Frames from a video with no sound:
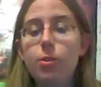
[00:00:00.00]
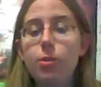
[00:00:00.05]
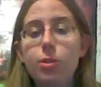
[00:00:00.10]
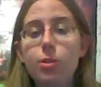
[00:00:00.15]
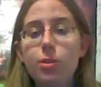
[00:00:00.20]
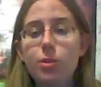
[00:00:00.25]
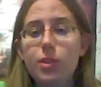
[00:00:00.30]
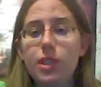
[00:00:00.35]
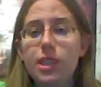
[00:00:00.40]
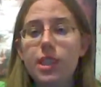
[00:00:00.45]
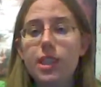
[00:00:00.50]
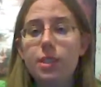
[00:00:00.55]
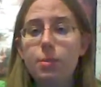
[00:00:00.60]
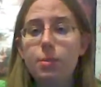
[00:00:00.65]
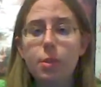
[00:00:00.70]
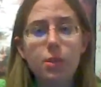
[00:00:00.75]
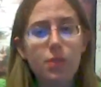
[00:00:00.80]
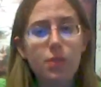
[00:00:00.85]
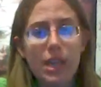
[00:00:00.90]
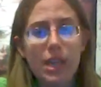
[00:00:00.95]
It was a really good
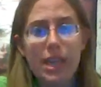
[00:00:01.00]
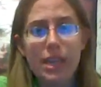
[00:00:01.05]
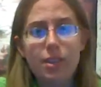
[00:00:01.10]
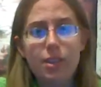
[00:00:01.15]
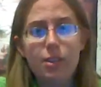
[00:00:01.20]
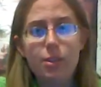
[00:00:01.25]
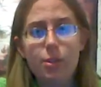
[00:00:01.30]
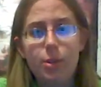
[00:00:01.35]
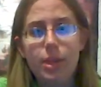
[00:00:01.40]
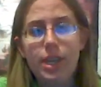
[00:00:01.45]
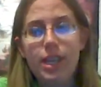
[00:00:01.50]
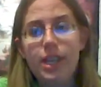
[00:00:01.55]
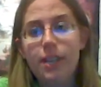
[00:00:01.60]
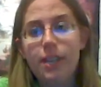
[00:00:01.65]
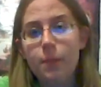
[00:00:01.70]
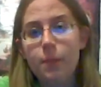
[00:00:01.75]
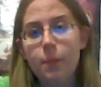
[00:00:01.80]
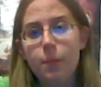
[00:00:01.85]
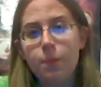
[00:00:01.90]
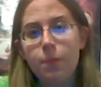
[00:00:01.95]
movie. I enjoyed
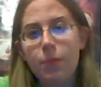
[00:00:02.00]
it.